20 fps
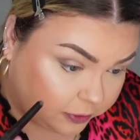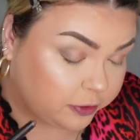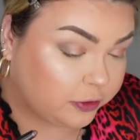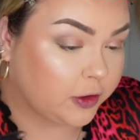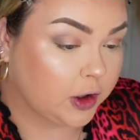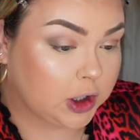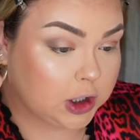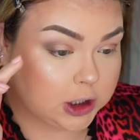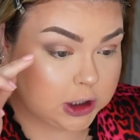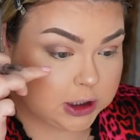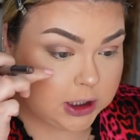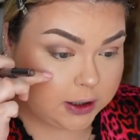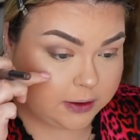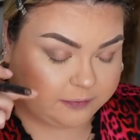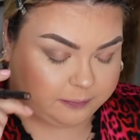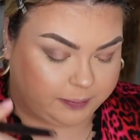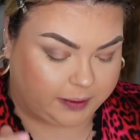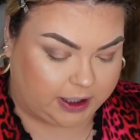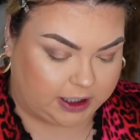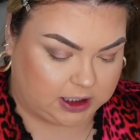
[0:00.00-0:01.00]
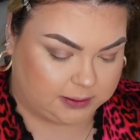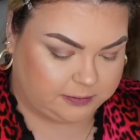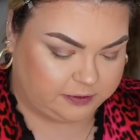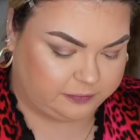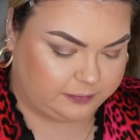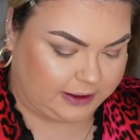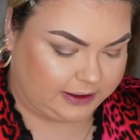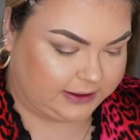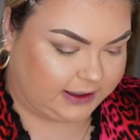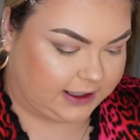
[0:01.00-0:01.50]
third bottom
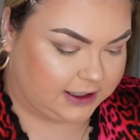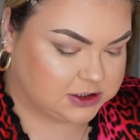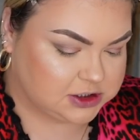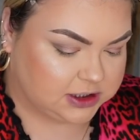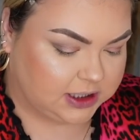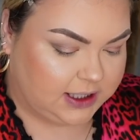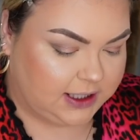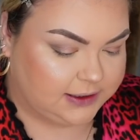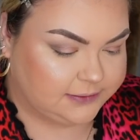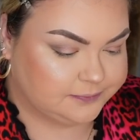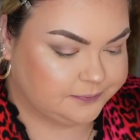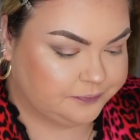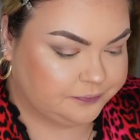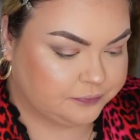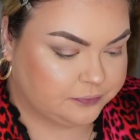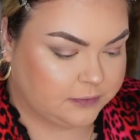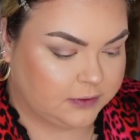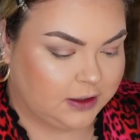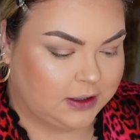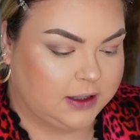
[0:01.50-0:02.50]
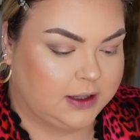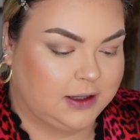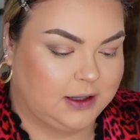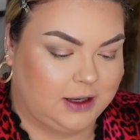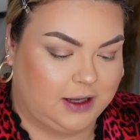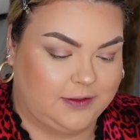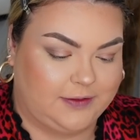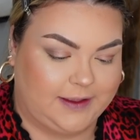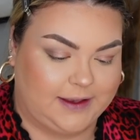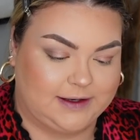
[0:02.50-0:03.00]
of my lash line
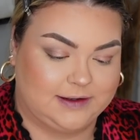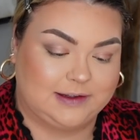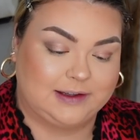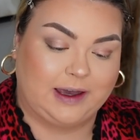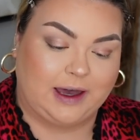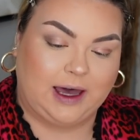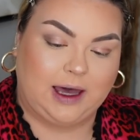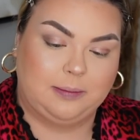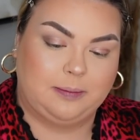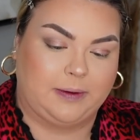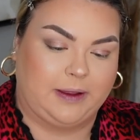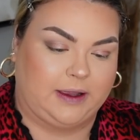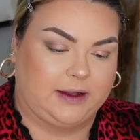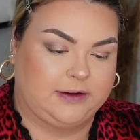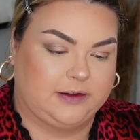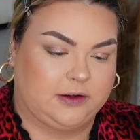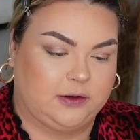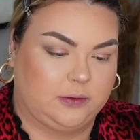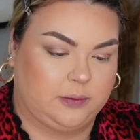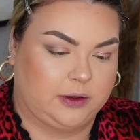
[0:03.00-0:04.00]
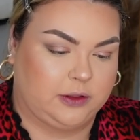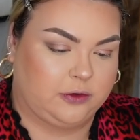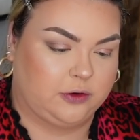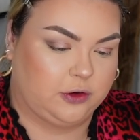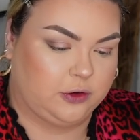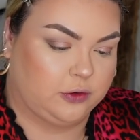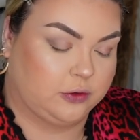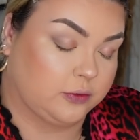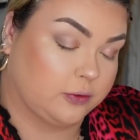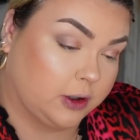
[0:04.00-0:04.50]
and then top it with
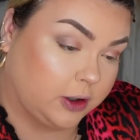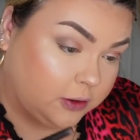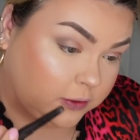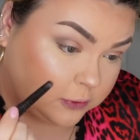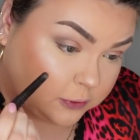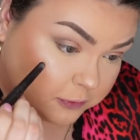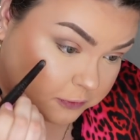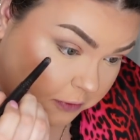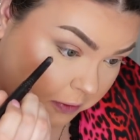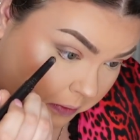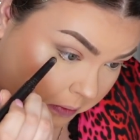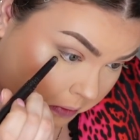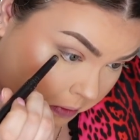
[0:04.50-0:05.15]
Nude Rose.